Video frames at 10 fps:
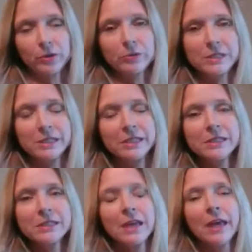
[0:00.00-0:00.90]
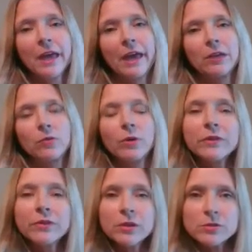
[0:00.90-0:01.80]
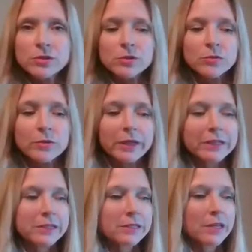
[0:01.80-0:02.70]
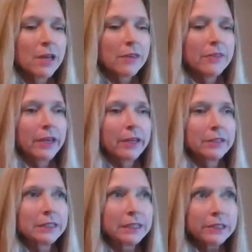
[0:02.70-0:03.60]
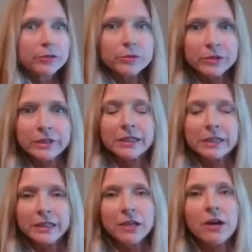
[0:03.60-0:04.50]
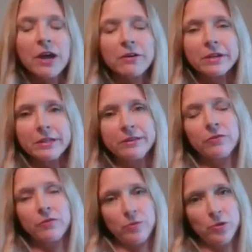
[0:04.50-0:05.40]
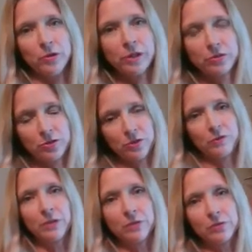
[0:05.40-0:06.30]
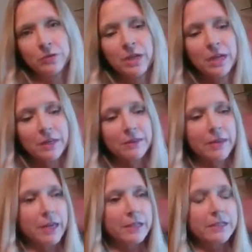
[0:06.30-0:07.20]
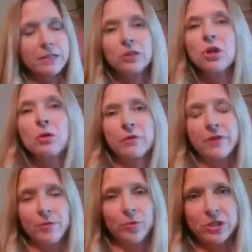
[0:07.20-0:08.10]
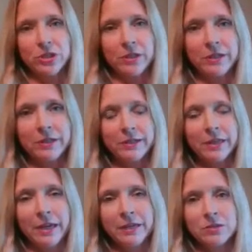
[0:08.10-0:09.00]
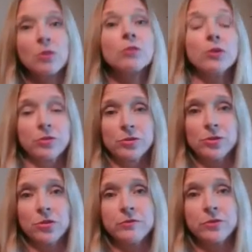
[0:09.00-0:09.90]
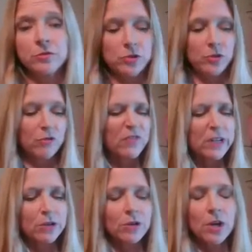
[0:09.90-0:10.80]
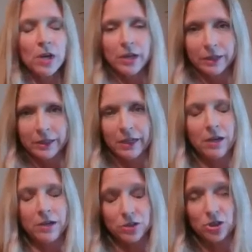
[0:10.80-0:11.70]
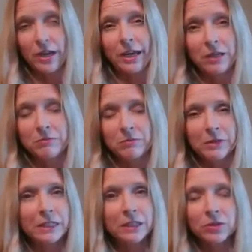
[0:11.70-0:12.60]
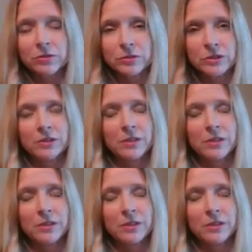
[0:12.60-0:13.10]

frequencies. And what those do is they literally clear out anything from your energy field that is a lower vibration that no longer serves you. So fear, shame, guilt,